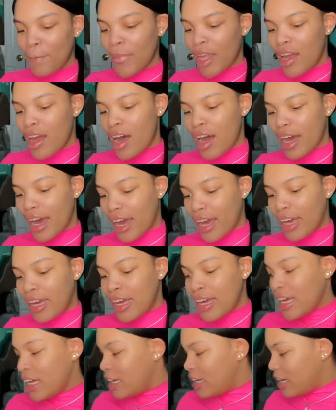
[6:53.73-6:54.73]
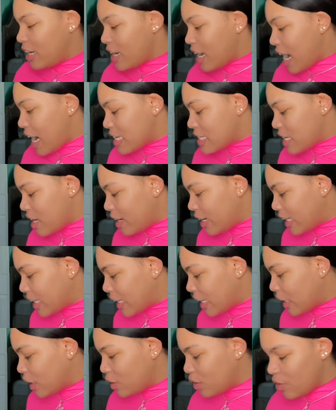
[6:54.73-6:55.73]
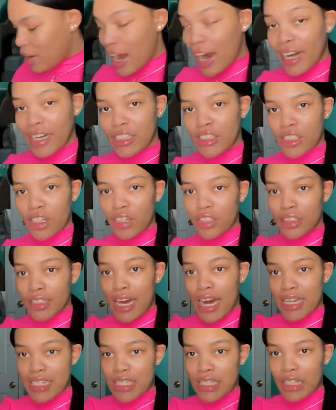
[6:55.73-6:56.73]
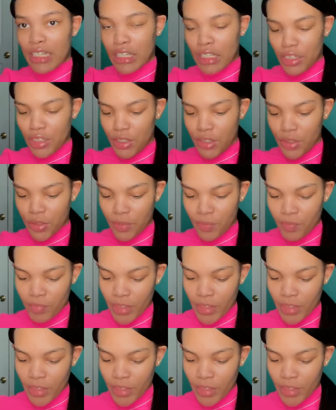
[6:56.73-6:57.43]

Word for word: Okay, then you also get the glue. I already showed you guys the glue.